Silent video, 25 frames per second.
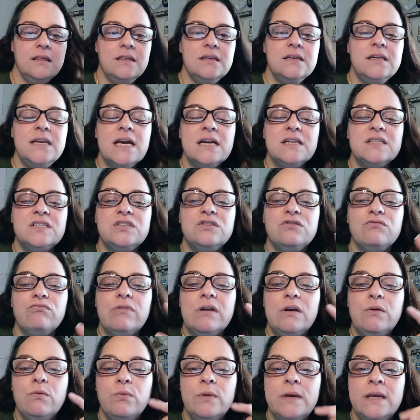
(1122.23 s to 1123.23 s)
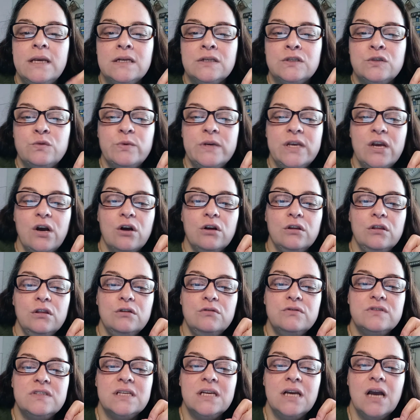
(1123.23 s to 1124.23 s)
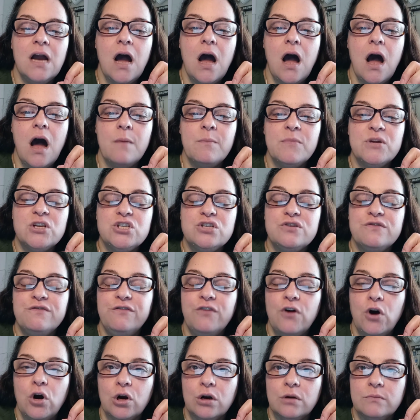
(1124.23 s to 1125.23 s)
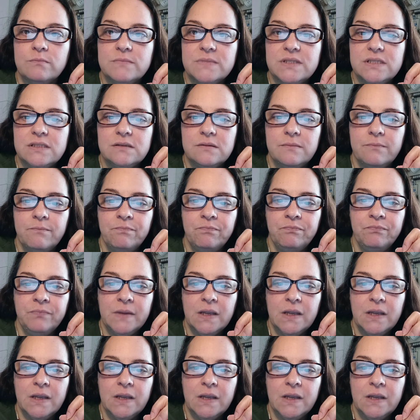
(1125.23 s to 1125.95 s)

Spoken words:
the next 3 weeks we are losing Amish farms.